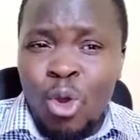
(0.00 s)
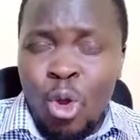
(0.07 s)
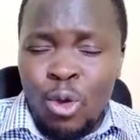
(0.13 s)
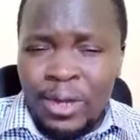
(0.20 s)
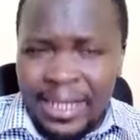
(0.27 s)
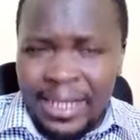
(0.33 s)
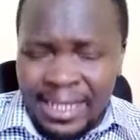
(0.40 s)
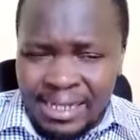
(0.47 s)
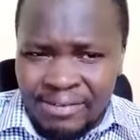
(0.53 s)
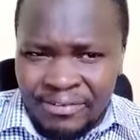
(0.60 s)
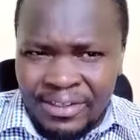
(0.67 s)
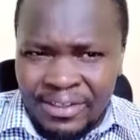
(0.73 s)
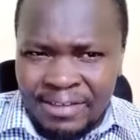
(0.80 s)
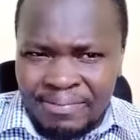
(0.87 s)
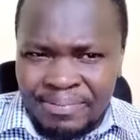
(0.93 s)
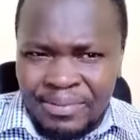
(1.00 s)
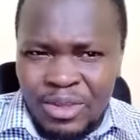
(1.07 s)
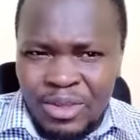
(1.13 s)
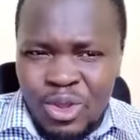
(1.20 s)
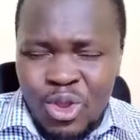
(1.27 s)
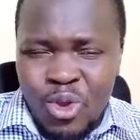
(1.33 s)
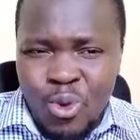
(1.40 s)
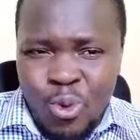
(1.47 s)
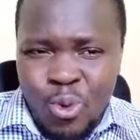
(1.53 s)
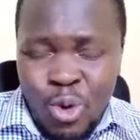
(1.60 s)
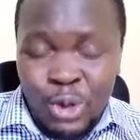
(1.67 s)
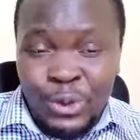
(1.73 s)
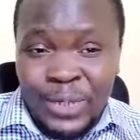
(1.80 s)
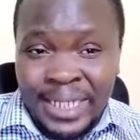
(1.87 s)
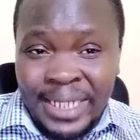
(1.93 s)
on anything.
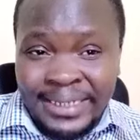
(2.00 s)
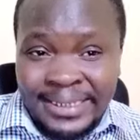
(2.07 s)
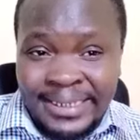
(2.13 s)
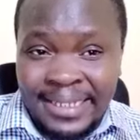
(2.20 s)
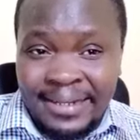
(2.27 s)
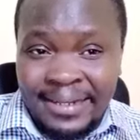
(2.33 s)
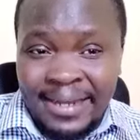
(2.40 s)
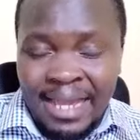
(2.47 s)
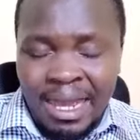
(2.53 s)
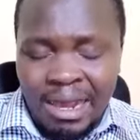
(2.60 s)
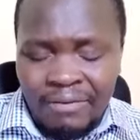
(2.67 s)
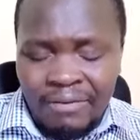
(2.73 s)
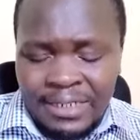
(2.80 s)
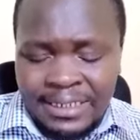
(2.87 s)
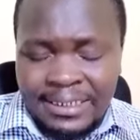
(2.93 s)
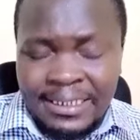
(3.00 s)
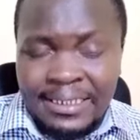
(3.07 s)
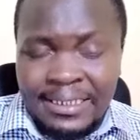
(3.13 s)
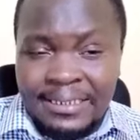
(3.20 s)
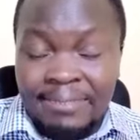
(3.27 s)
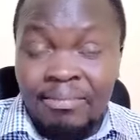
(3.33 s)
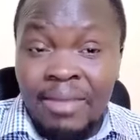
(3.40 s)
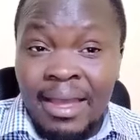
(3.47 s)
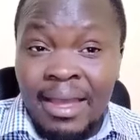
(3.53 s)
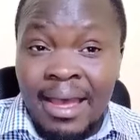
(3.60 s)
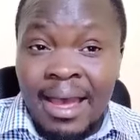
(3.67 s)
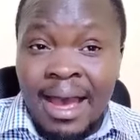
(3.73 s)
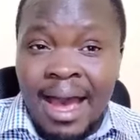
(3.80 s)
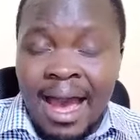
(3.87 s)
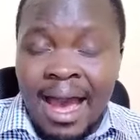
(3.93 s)
What we are seeing day after day
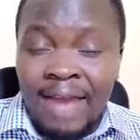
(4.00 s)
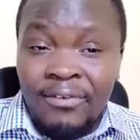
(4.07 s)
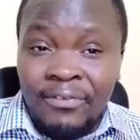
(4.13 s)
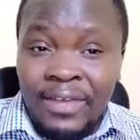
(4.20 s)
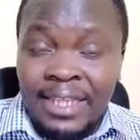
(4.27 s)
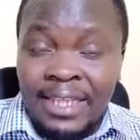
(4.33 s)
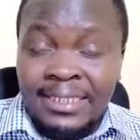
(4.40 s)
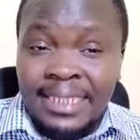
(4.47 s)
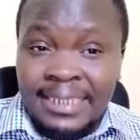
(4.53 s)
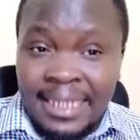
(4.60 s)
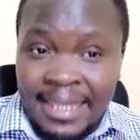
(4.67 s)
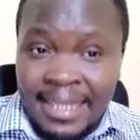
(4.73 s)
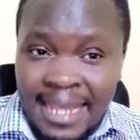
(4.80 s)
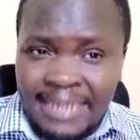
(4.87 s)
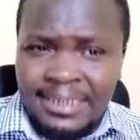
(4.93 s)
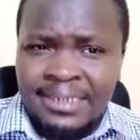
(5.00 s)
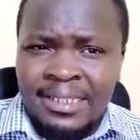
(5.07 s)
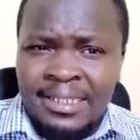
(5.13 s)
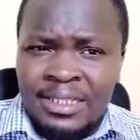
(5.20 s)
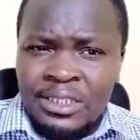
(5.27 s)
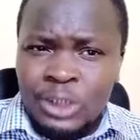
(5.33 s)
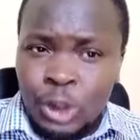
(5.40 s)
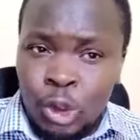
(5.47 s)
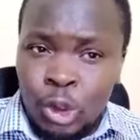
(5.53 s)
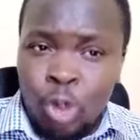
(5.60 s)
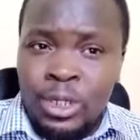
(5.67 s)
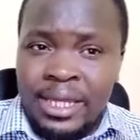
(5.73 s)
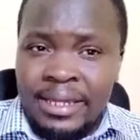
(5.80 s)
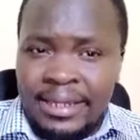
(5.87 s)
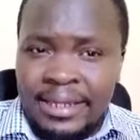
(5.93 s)
are things that are just
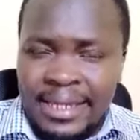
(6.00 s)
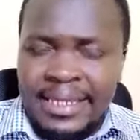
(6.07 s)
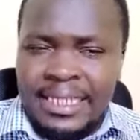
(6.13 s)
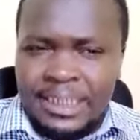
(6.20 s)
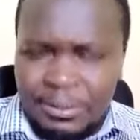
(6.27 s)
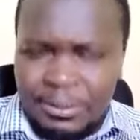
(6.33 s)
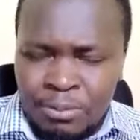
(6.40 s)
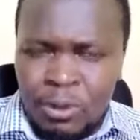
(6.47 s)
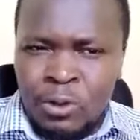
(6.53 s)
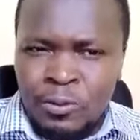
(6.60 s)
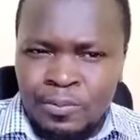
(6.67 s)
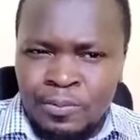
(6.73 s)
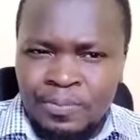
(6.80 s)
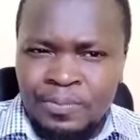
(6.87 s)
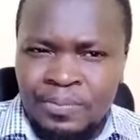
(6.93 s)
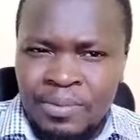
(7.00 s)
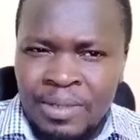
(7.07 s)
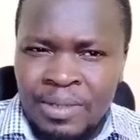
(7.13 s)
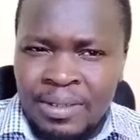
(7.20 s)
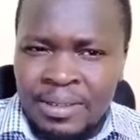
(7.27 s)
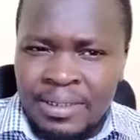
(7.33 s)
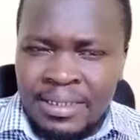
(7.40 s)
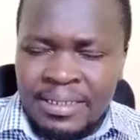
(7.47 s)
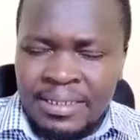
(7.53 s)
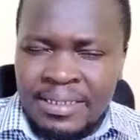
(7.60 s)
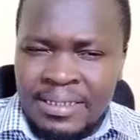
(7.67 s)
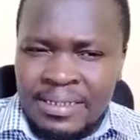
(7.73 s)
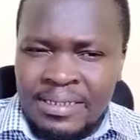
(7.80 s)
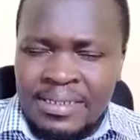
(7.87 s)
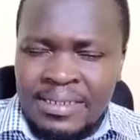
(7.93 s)
shocking Kenyans more.
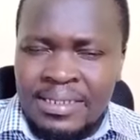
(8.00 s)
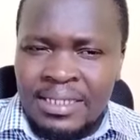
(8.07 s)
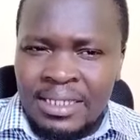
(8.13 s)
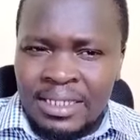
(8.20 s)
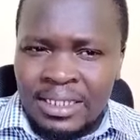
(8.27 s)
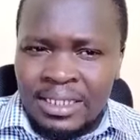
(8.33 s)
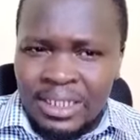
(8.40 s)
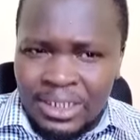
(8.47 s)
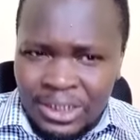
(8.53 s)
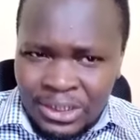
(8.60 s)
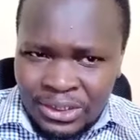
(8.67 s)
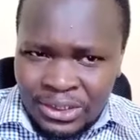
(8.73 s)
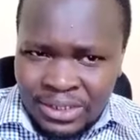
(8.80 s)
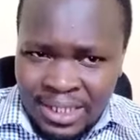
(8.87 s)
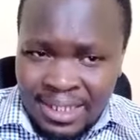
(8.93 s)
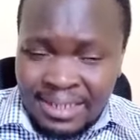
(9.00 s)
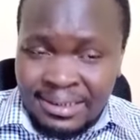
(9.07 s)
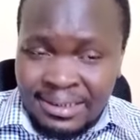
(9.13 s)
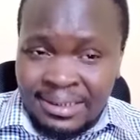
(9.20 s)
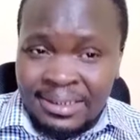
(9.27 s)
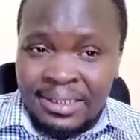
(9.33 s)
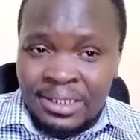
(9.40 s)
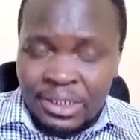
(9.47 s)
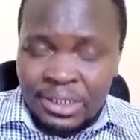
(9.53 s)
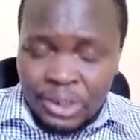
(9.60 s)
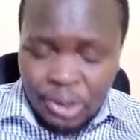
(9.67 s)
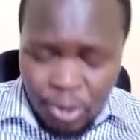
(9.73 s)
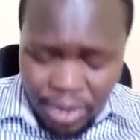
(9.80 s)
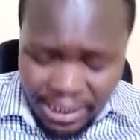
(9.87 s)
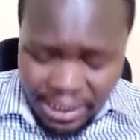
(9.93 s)
Yes. Things
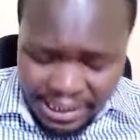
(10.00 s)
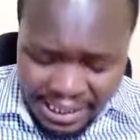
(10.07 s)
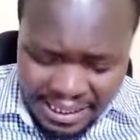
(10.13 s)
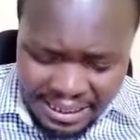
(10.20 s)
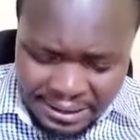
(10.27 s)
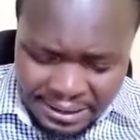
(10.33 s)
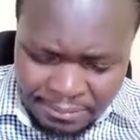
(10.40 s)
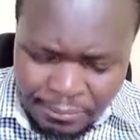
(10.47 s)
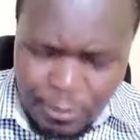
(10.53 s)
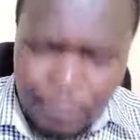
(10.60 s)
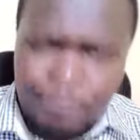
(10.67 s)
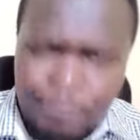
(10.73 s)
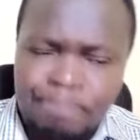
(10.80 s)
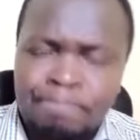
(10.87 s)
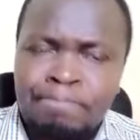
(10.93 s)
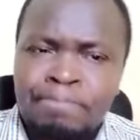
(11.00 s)
shocking Kenyans more.